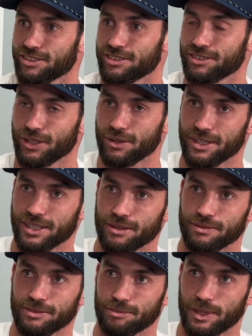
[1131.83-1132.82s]

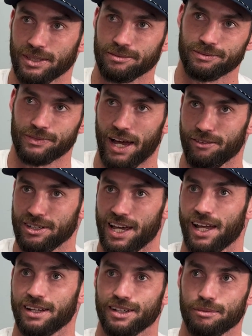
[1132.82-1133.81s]
So, but having
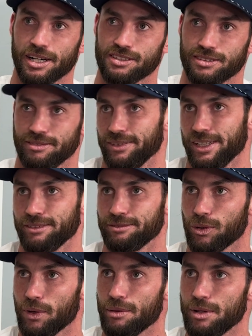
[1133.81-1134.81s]
Dan in there makes it like
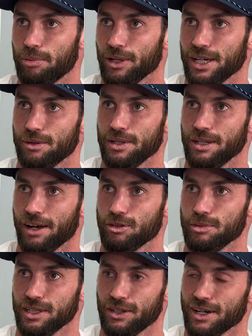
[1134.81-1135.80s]
the way we play, we have to
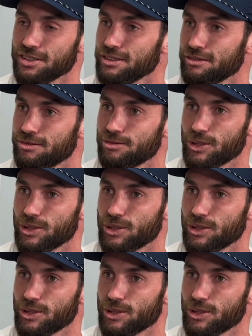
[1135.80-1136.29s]
be aggressive.